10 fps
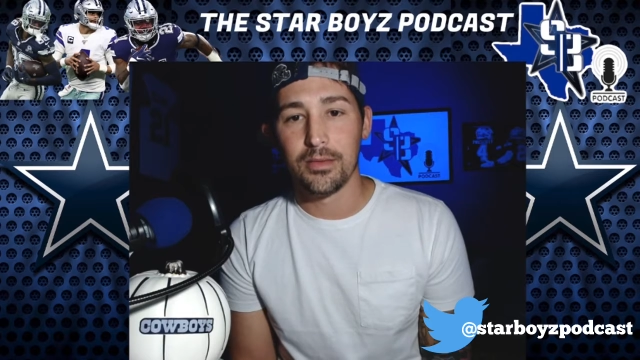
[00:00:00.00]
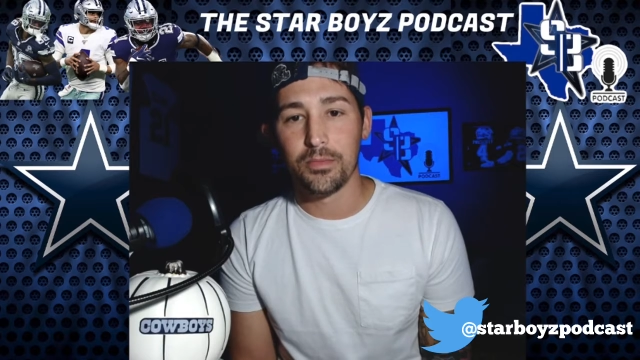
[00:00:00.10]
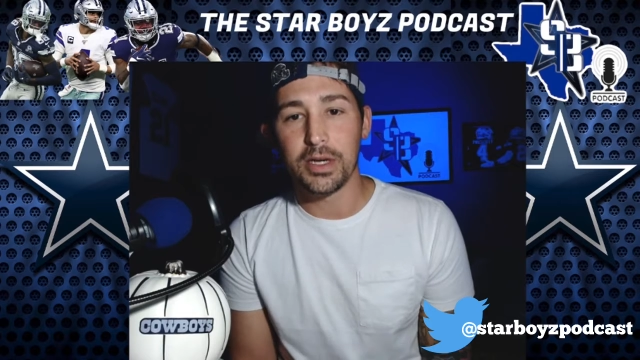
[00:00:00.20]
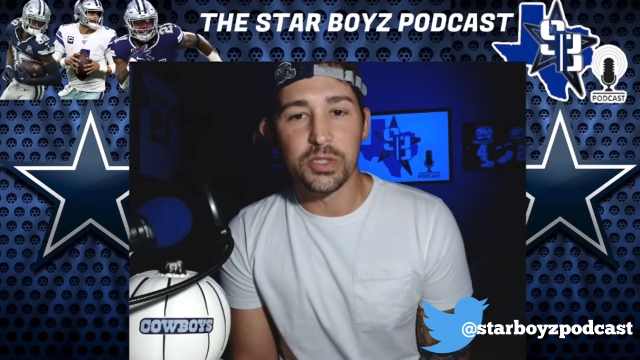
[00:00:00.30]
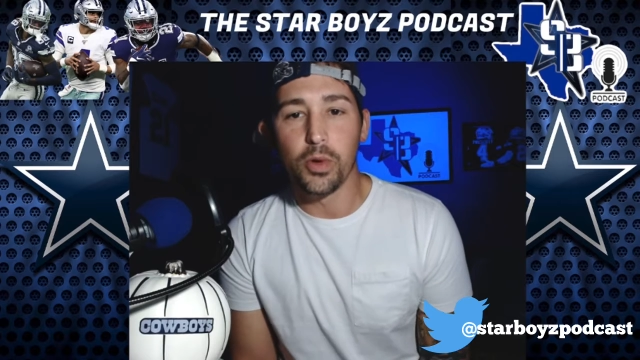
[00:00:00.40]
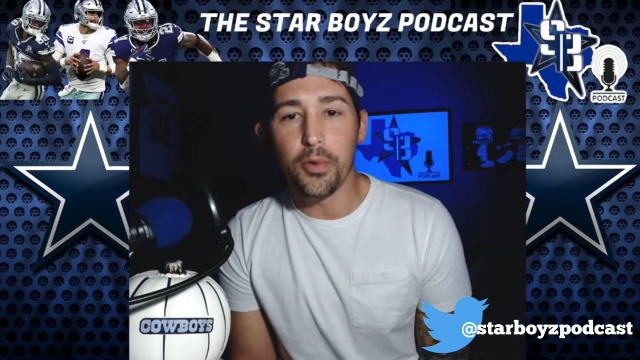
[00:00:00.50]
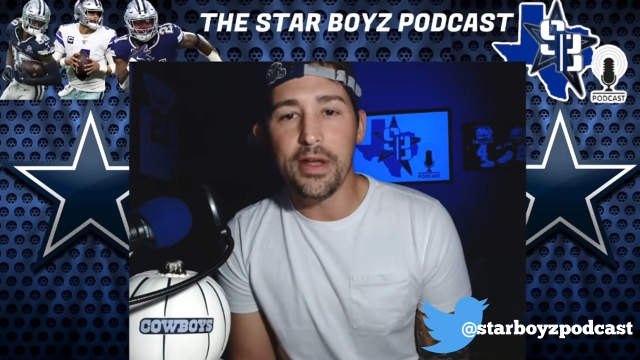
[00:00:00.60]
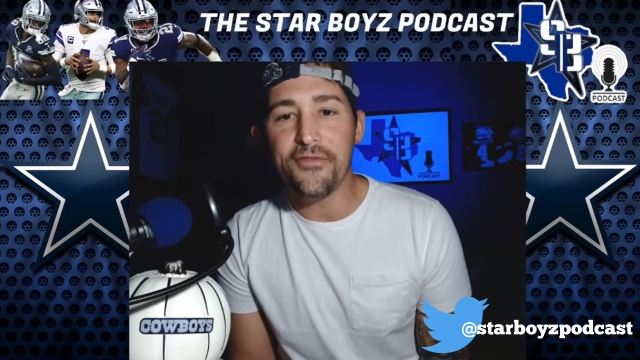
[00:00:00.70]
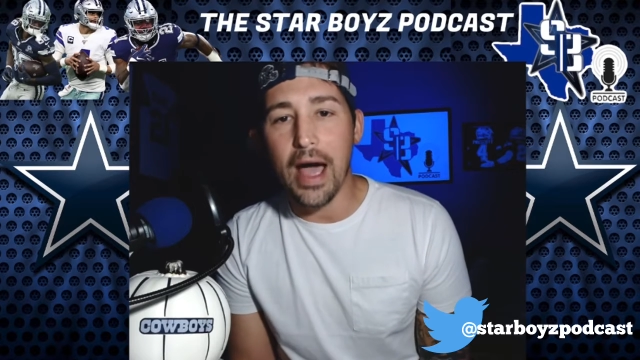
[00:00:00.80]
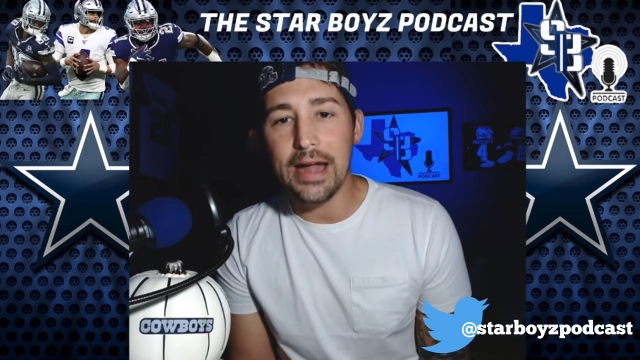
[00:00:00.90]
Because what are we
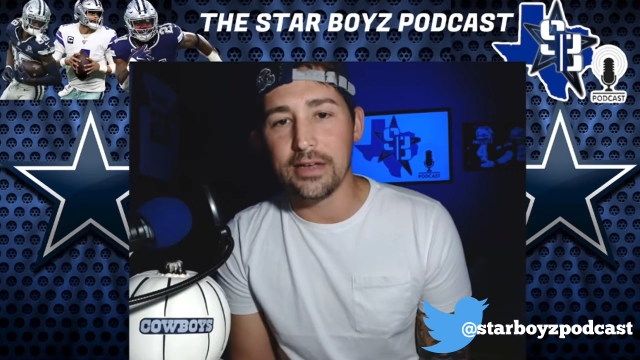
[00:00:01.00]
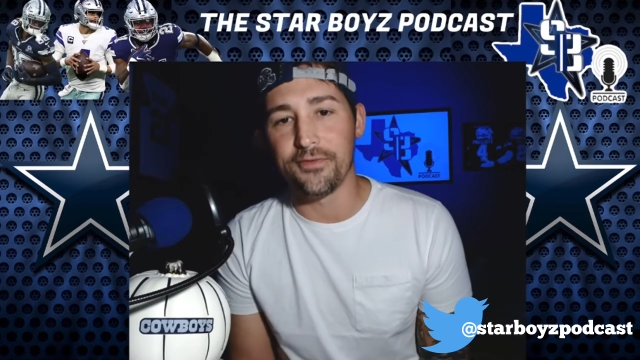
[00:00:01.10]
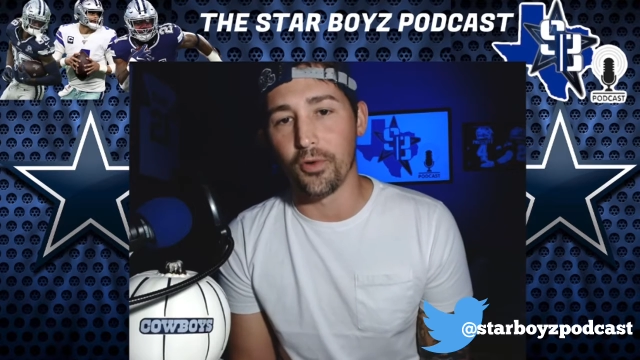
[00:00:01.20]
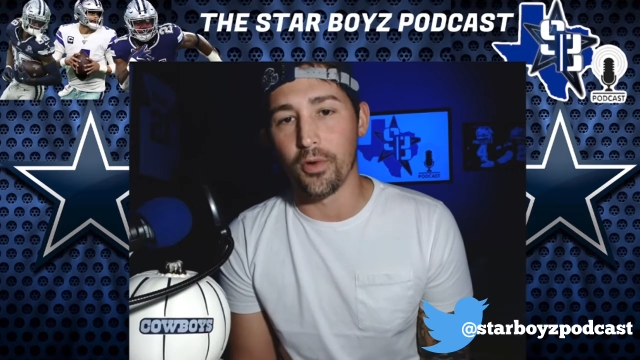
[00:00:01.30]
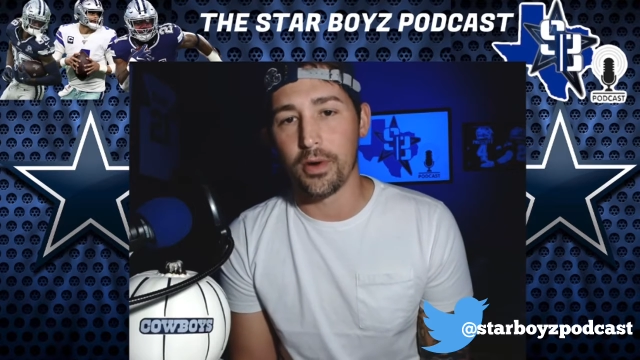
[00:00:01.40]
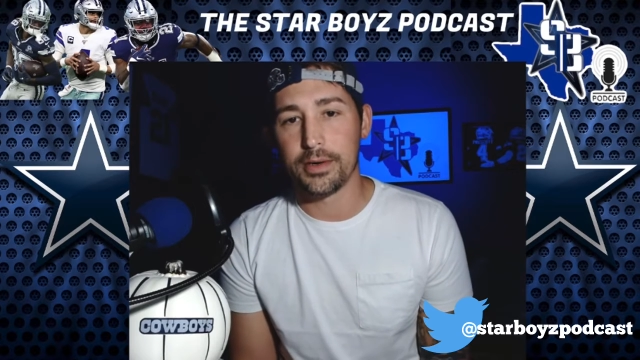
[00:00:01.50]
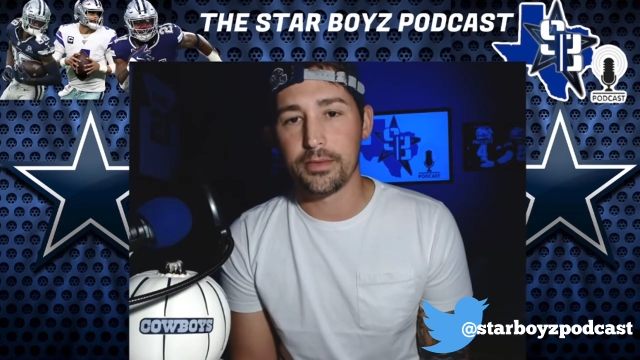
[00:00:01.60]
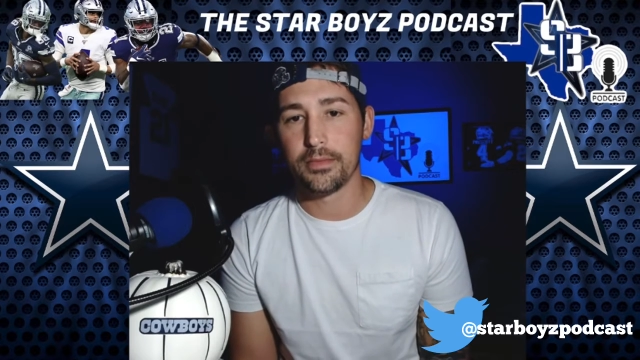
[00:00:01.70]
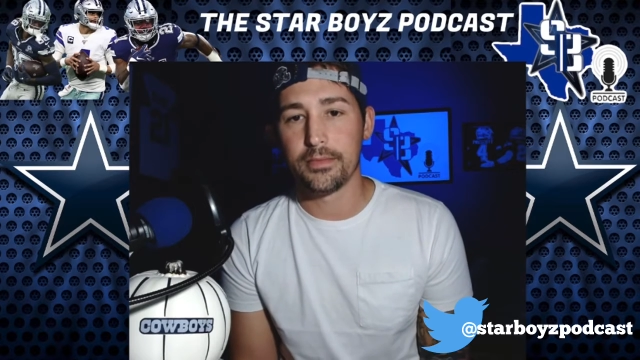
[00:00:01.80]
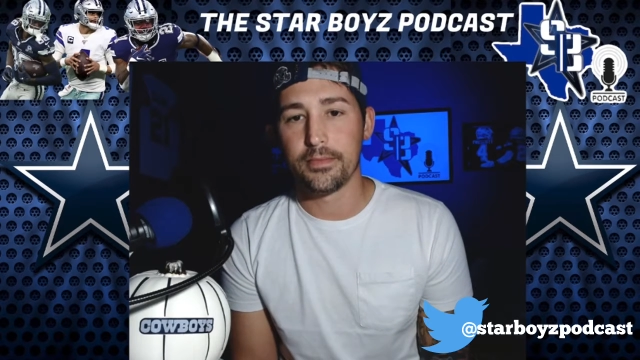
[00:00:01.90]
fighting for?
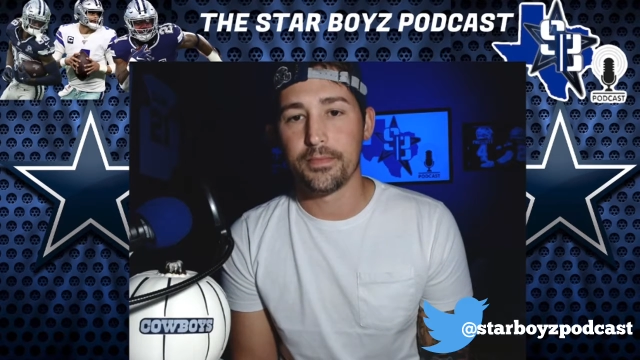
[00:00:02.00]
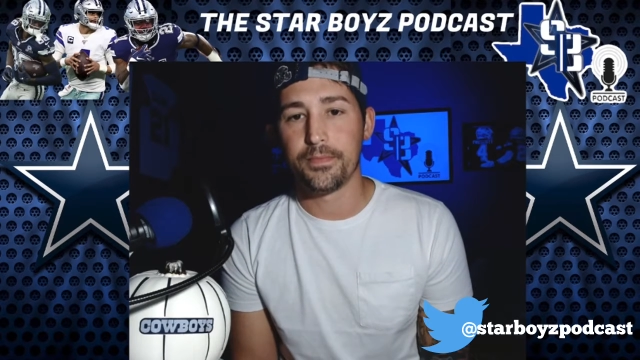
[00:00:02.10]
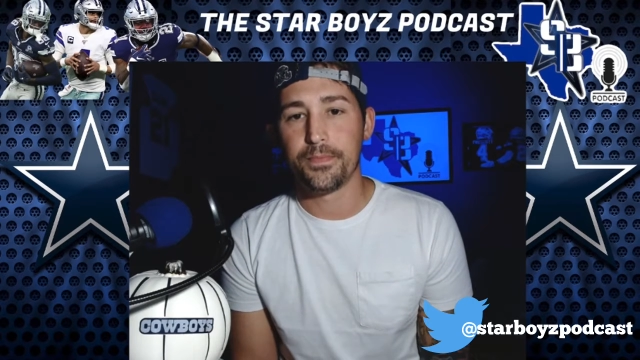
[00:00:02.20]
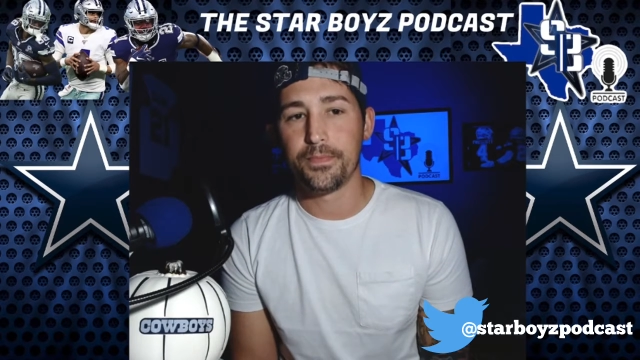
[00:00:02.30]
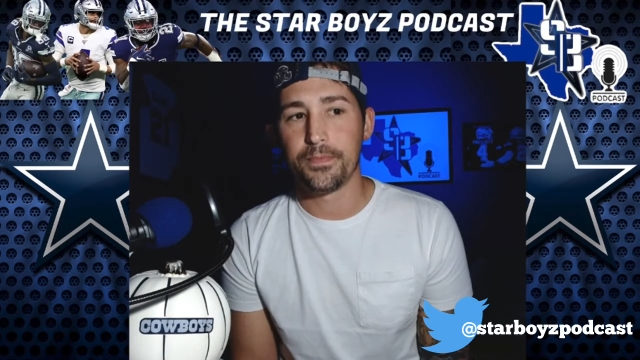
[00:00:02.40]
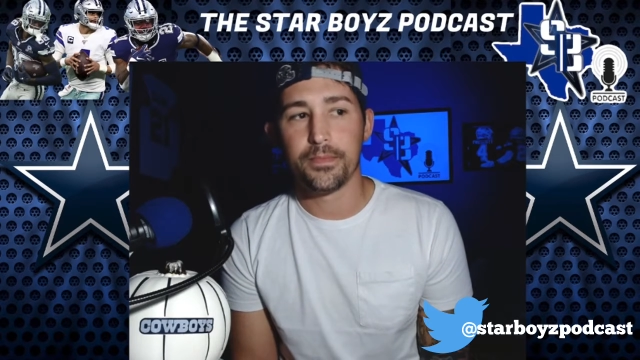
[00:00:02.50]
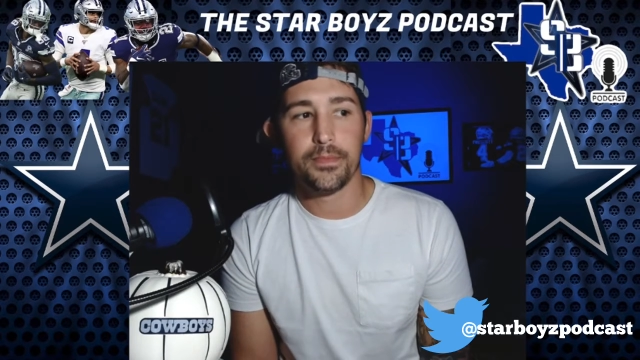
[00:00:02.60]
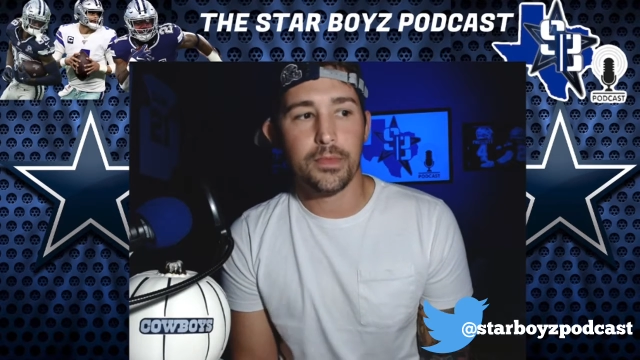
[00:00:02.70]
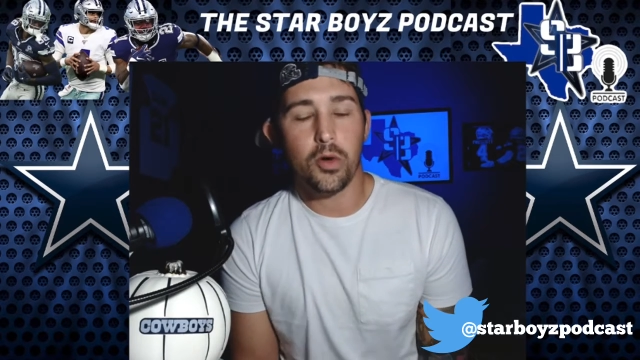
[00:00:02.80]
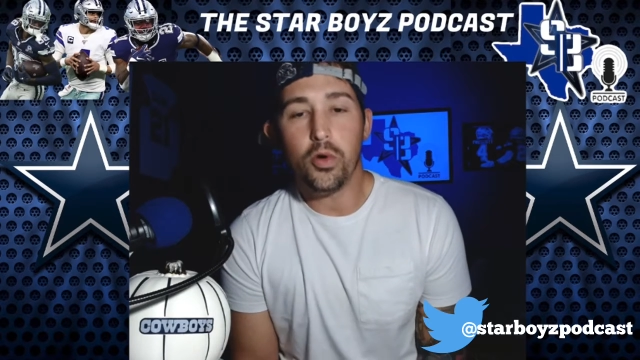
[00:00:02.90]

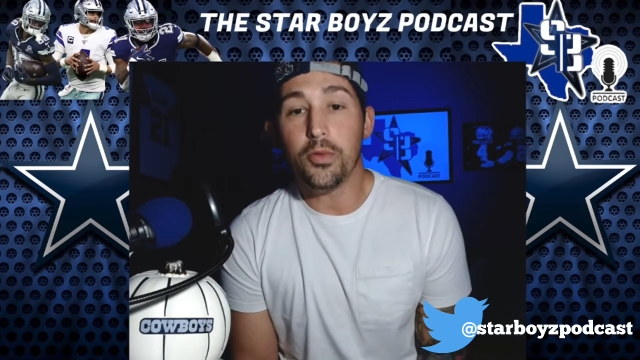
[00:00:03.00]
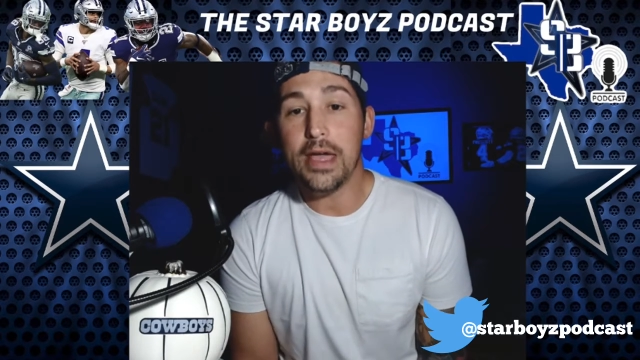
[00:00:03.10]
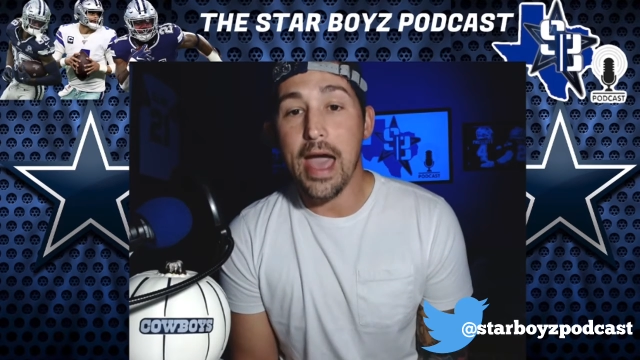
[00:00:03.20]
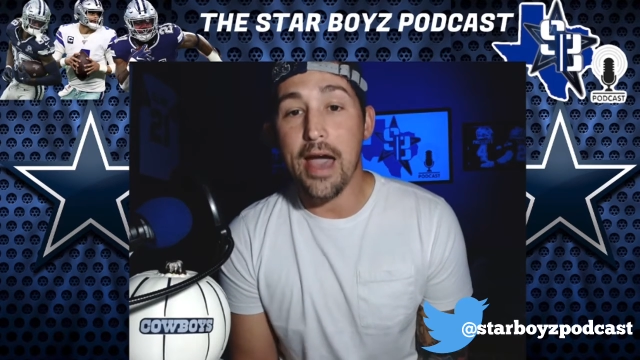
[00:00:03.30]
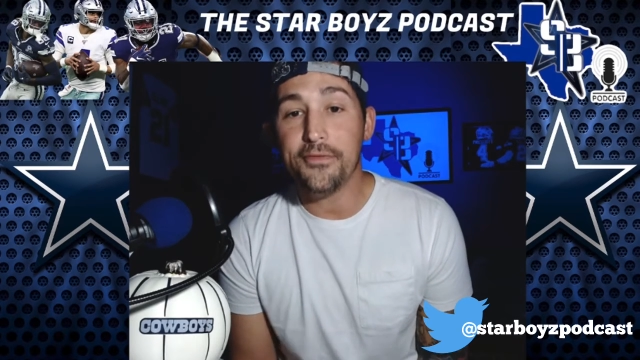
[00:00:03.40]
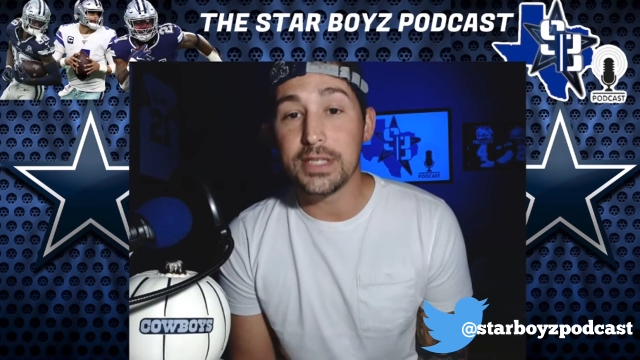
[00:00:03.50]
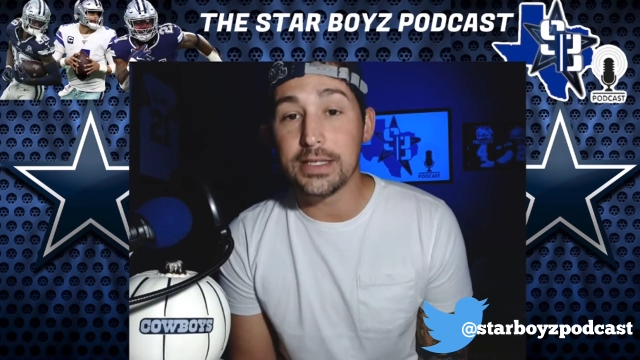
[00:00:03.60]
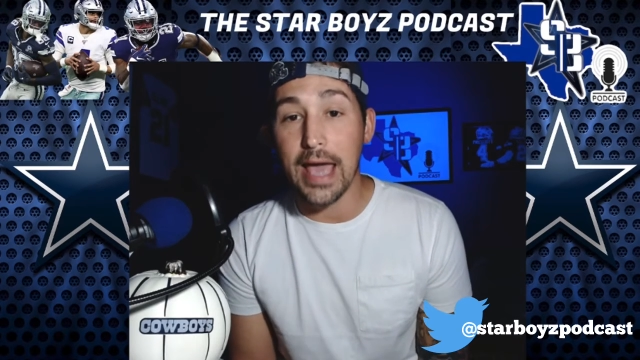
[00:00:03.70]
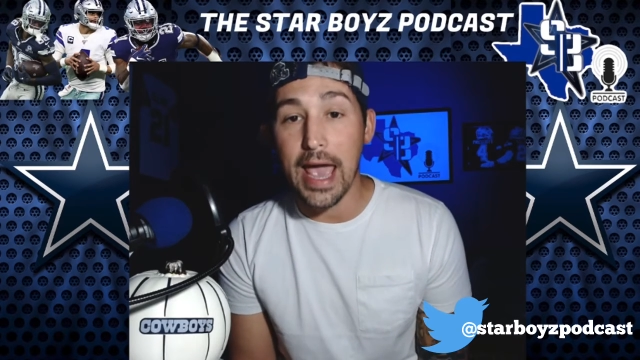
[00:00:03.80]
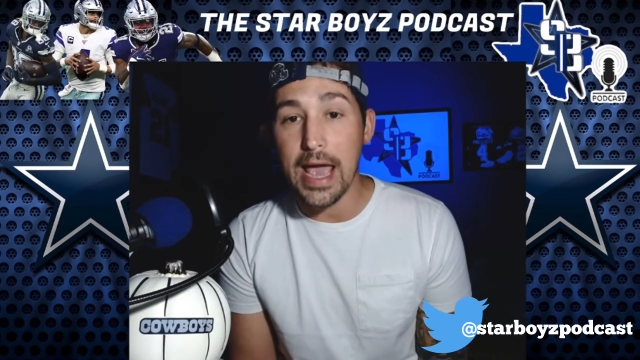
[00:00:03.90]
What do we have to
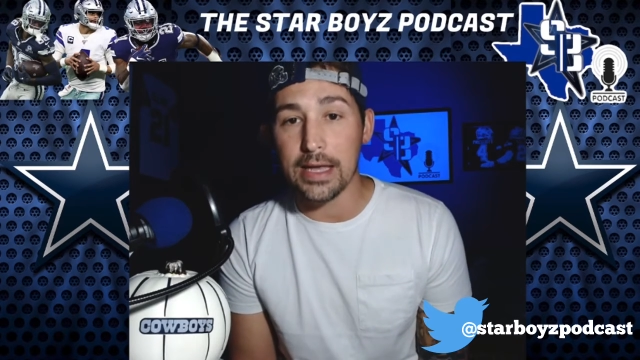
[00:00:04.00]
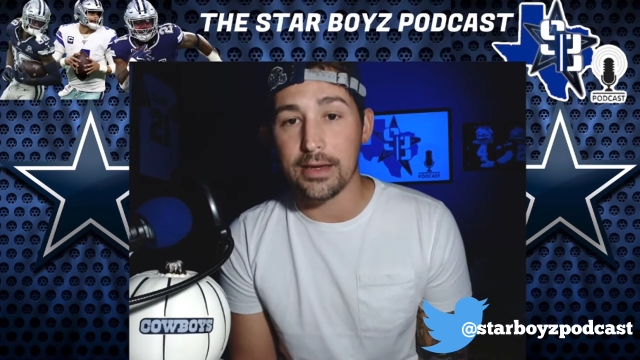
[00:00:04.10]
gain?